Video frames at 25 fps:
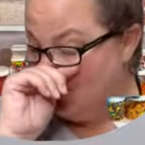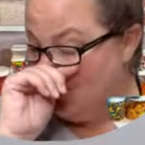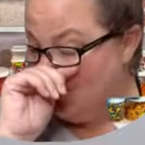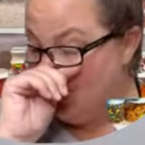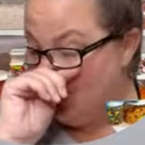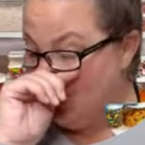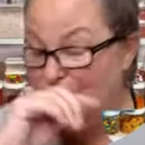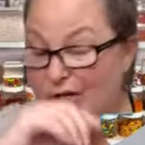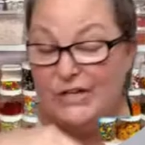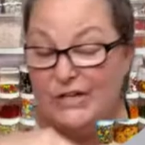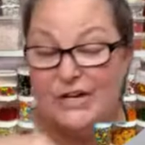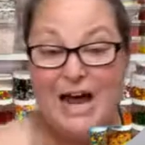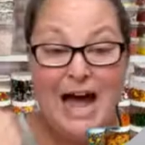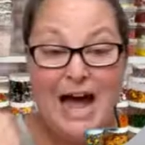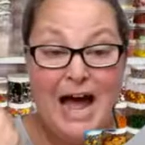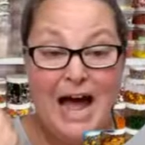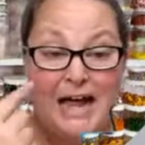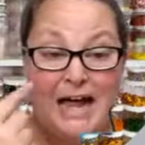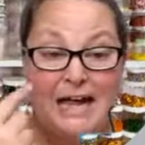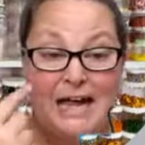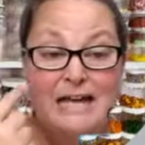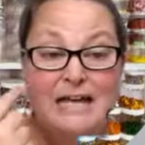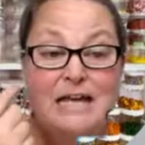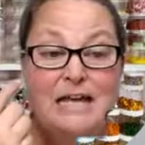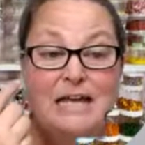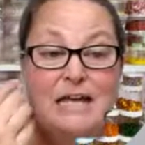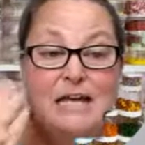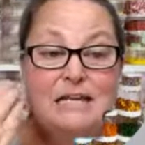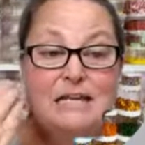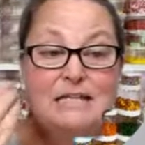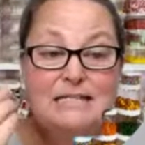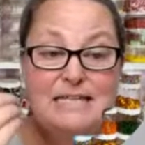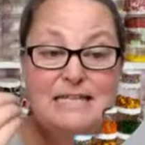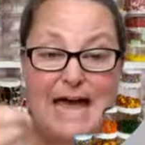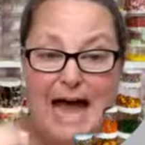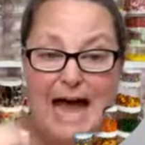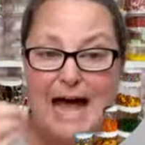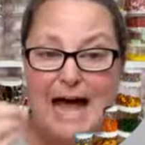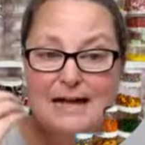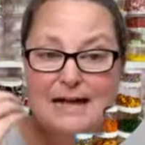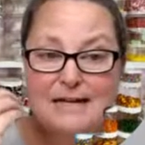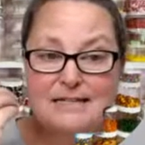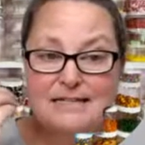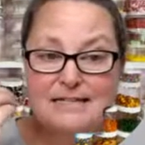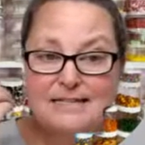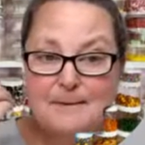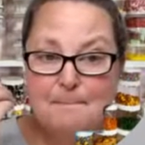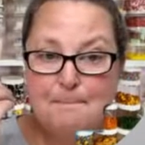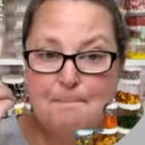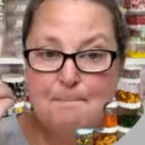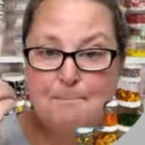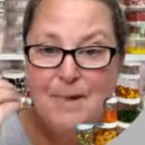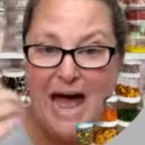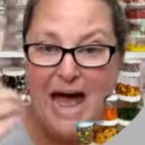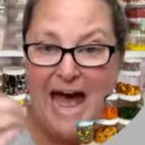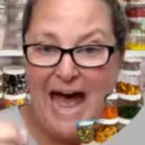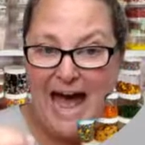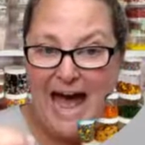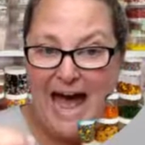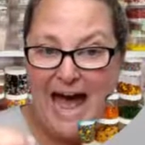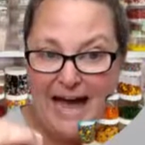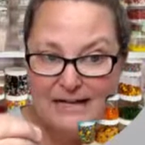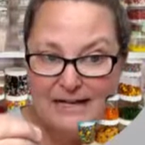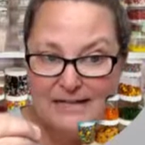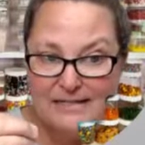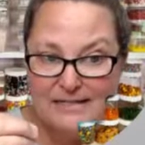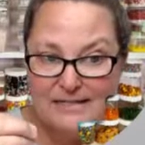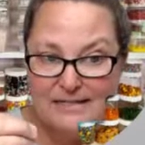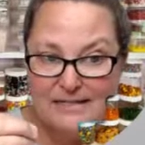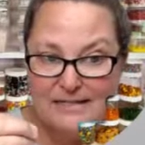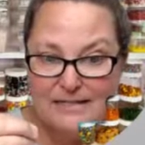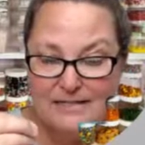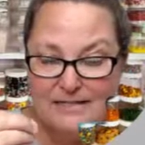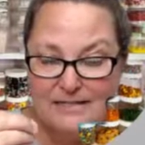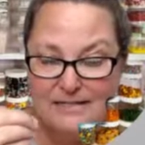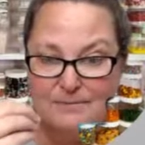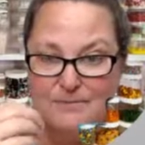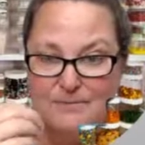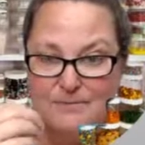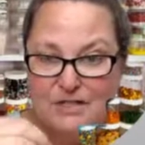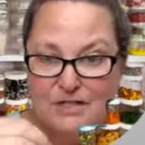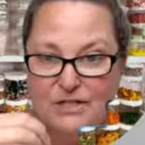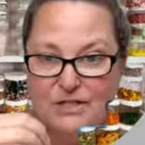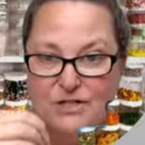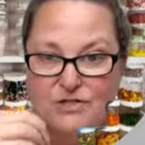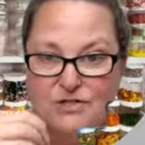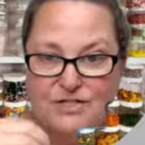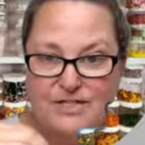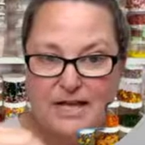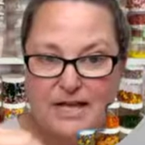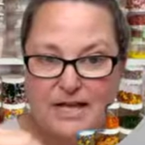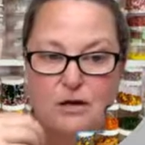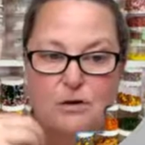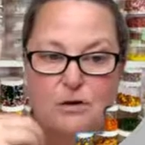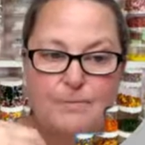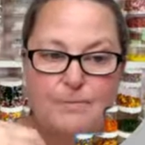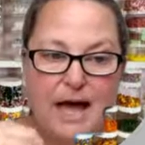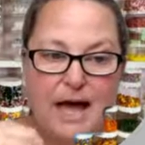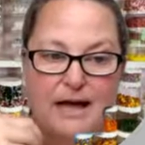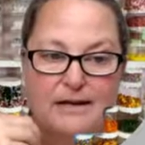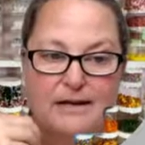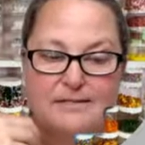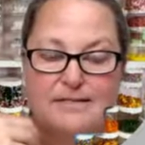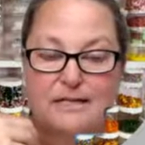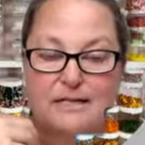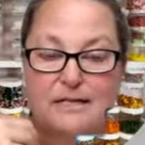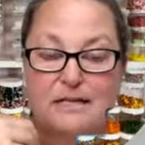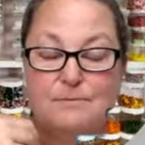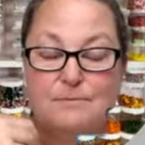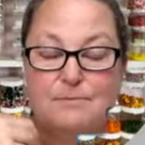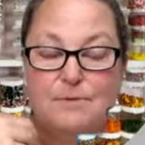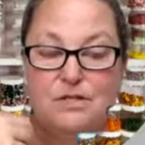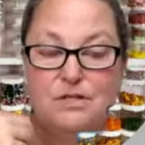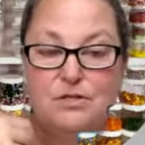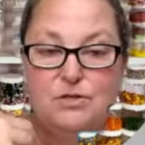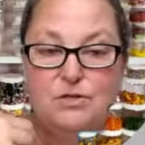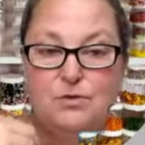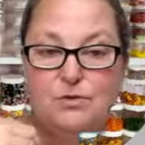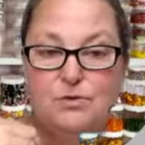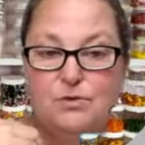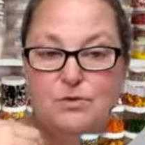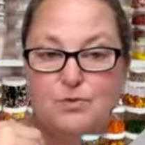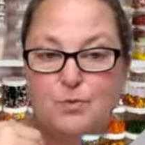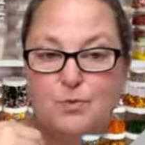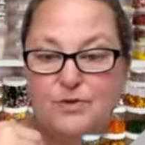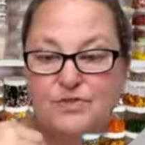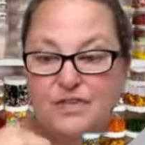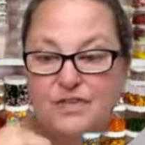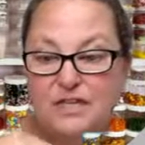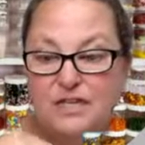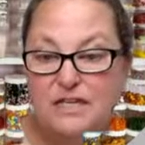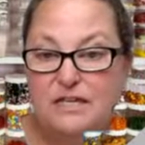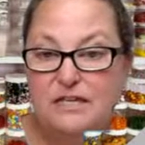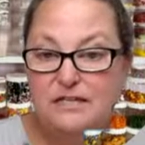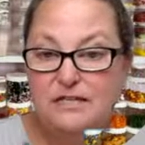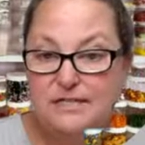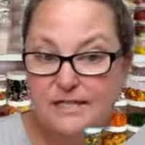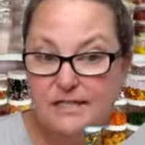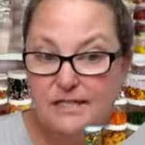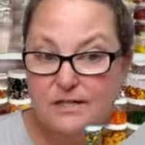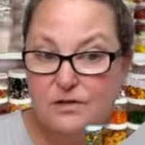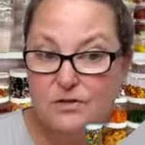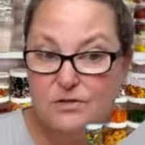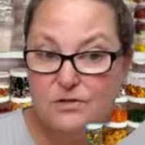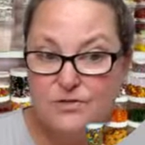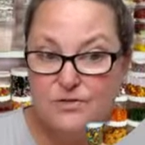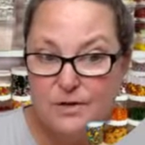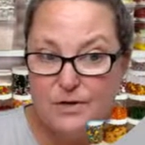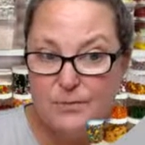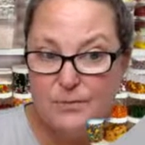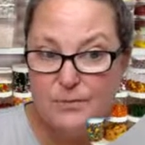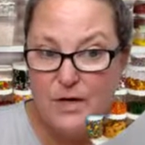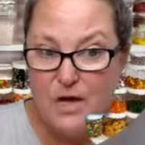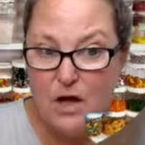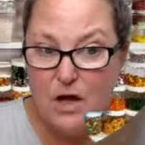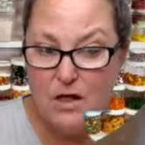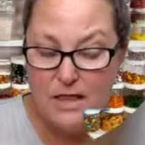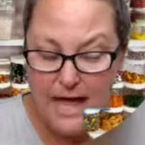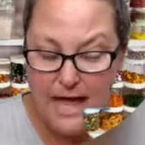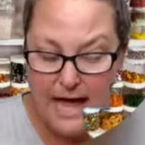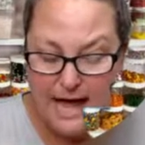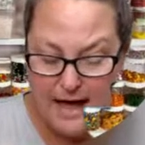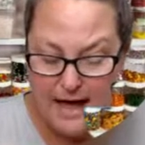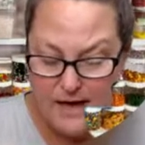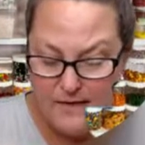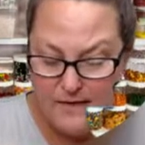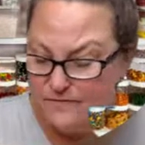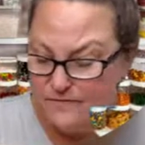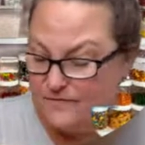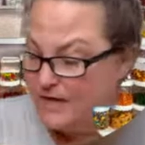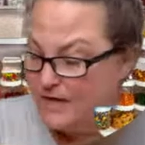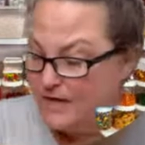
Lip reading: Could I tag some bags, some clear cello bags that can be used with the heat sealers that we all have?